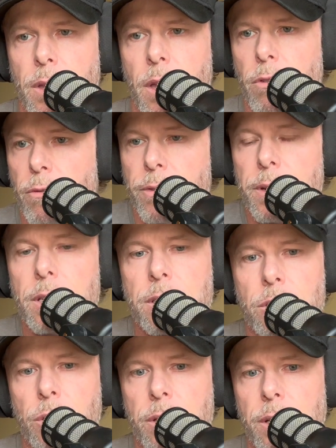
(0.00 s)
For fitness,
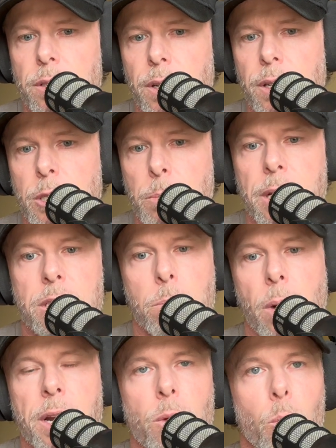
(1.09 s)
it took us spending some
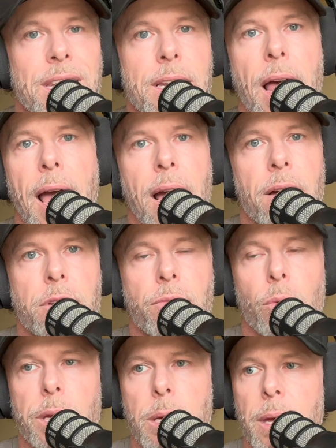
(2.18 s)
money that we didn't have to
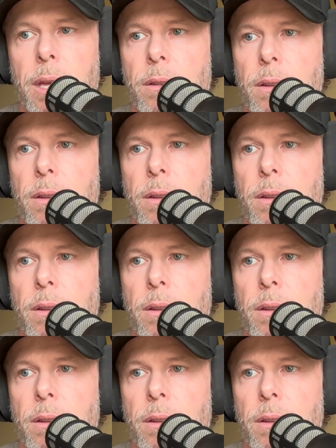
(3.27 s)
fully commit.